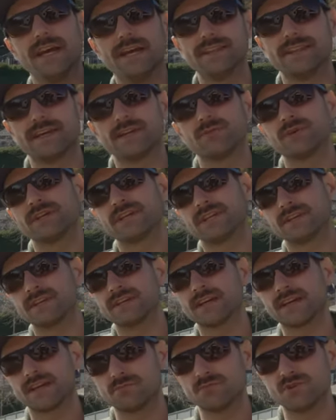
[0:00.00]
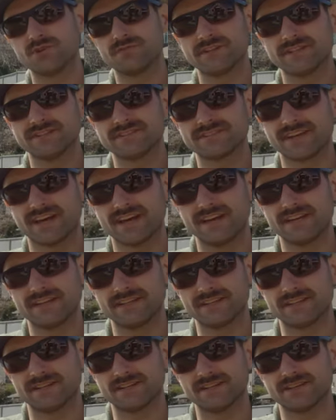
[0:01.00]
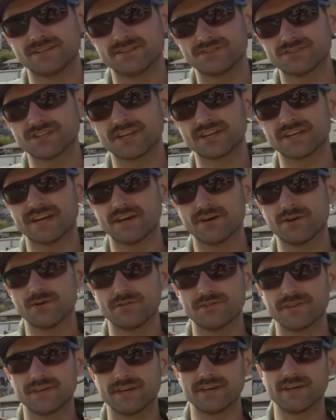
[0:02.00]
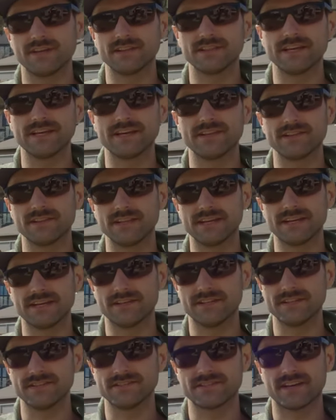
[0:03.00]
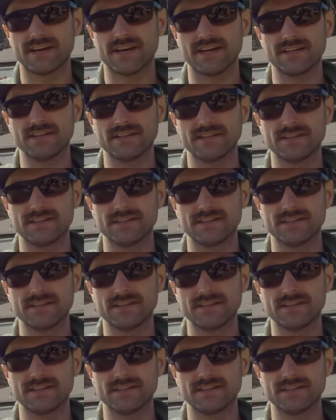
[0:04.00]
and then we can kind of move inside and check out the lay of the land inside.